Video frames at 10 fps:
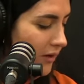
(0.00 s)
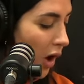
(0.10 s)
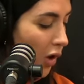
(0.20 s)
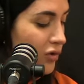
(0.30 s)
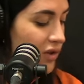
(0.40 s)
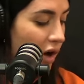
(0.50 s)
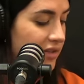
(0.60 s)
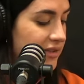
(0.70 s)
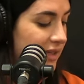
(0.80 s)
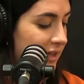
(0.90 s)
Hold
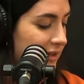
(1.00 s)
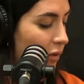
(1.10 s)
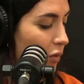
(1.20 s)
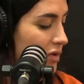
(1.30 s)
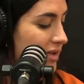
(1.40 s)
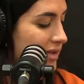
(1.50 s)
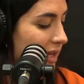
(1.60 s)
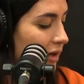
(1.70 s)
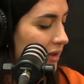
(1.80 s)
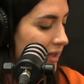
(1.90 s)
Hosking or
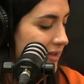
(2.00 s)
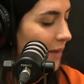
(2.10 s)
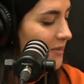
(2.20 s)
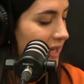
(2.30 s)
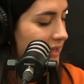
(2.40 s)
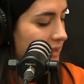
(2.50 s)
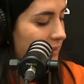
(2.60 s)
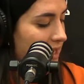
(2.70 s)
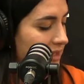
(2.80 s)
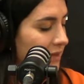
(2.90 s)
sell. His upside is
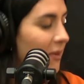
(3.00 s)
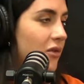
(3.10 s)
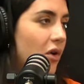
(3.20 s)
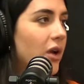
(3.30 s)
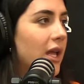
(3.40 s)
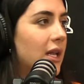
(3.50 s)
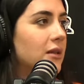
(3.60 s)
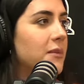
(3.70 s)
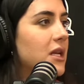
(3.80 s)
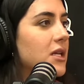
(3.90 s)
amazing, but not getting
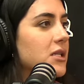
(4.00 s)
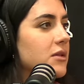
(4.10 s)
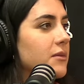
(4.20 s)
the minutes.